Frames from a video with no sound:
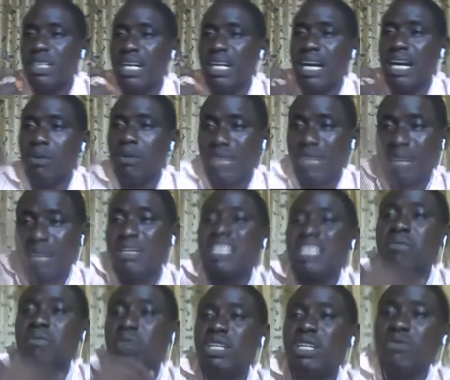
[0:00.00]
but are making
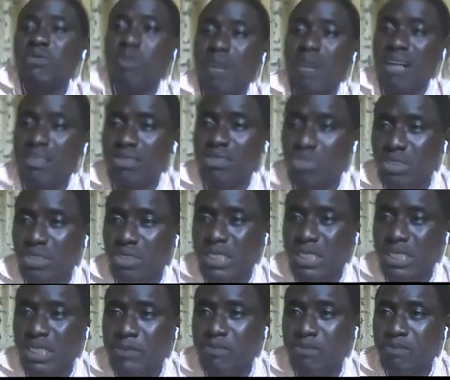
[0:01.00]
money from our country.
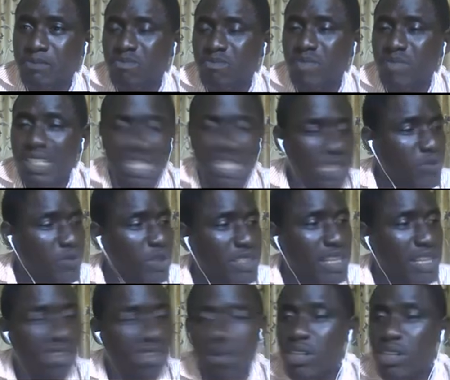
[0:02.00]
Let's say, for instance,
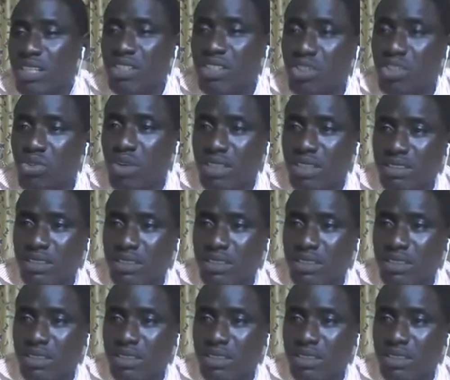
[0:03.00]
someone is in US,